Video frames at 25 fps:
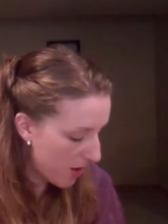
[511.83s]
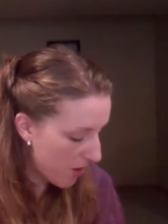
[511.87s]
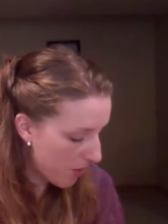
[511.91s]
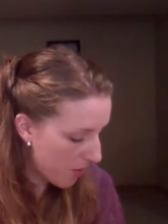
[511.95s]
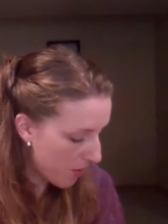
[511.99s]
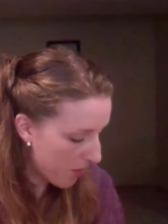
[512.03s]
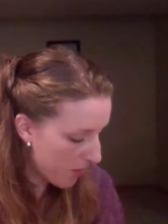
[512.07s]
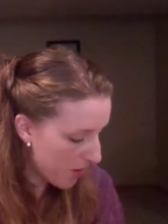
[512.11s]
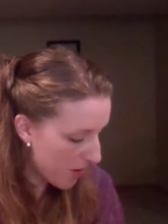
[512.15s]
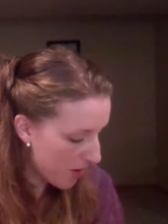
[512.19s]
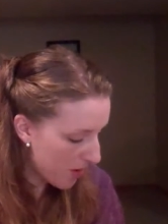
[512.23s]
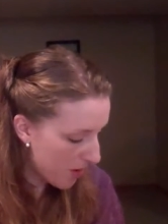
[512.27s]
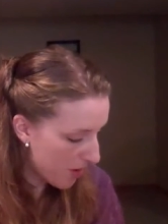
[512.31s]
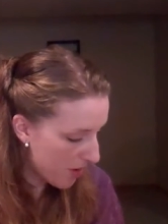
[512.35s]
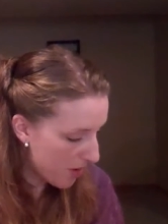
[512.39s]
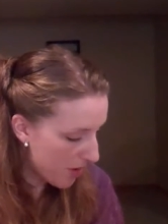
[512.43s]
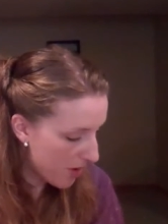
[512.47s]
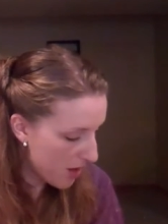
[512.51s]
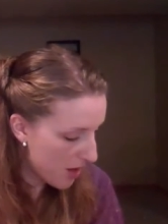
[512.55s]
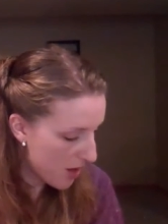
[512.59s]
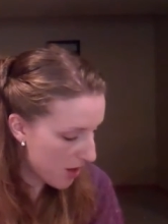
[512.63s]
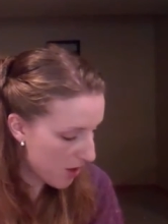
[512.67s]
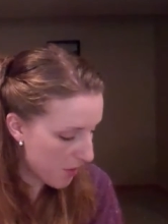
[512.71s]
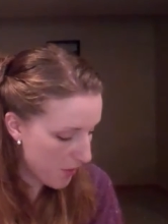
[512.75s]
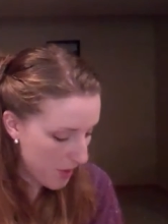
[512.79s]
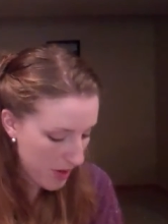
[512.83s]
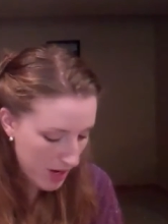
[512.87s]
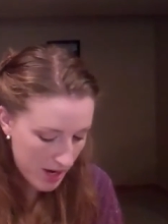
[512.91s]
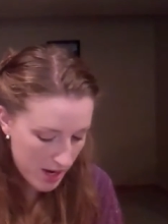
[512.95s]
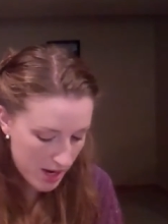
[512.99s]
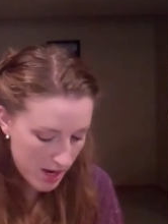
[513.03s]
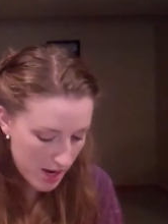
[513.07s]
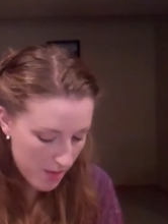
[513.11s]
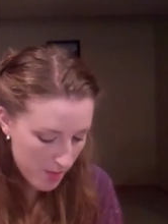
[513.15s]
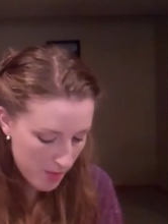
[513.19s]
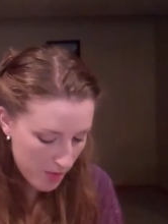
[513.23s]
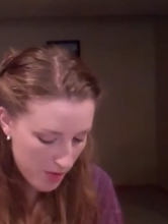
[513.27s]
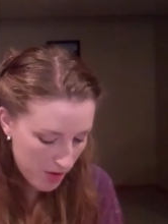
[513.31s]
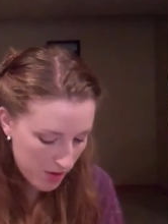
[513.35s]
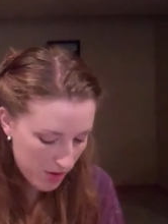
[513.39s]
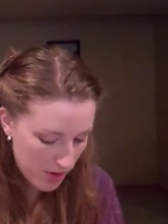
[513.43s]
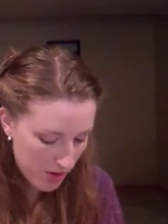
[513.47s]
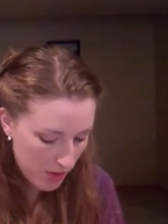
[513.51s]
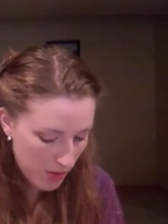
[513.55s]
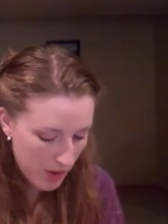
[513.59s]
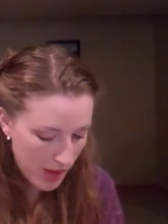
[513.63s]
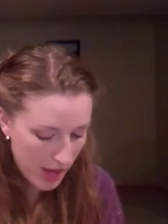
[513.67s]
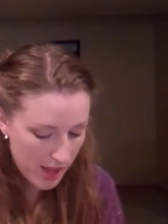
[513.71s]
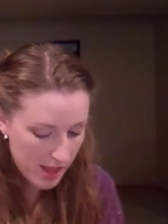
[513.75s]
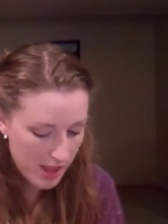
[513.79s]
Oh, you don't want it anymore?
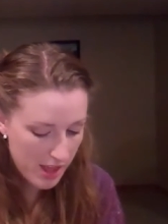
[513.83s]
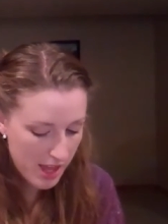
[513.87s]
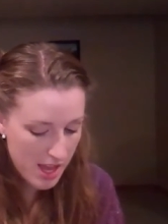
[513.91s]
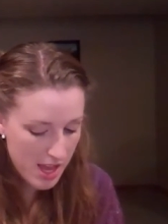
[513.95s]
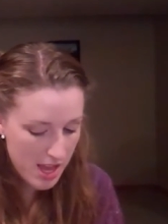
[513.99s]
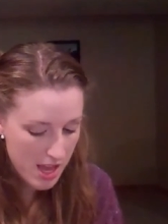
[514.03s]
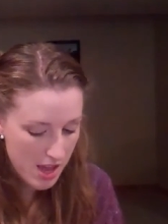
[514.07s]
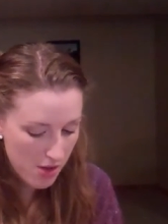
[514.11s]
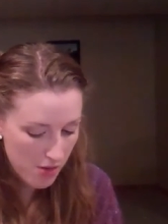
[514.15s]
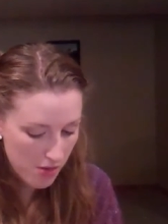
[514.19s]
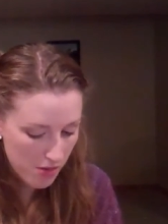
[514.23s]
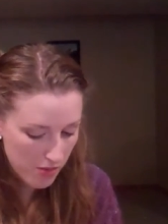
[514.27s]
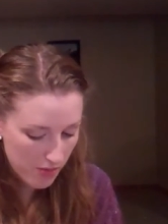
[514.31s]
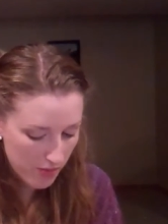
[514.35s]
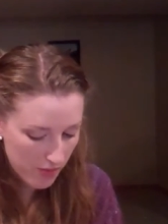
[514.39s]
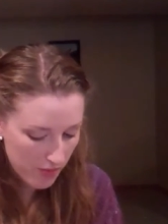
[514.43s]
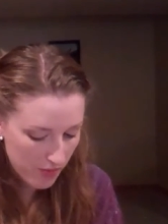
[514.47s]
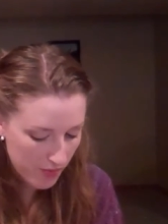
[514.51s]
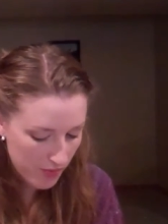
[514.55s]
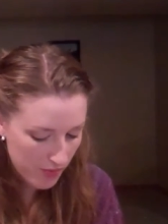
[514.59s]
Okay, thank you.